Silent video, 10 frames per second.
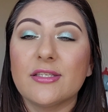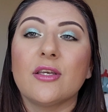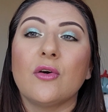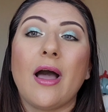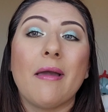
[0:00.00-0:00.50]

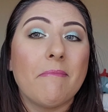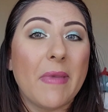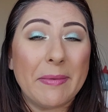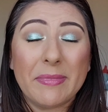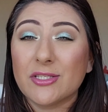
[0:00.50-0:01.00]
So I
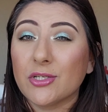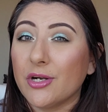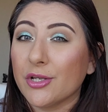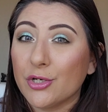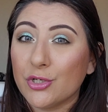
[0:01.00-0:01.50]
may be
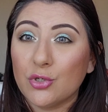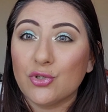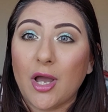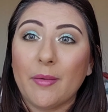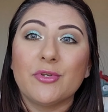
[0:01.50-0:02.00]
starting a new
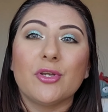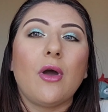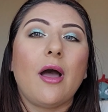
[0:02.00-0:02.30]
job too.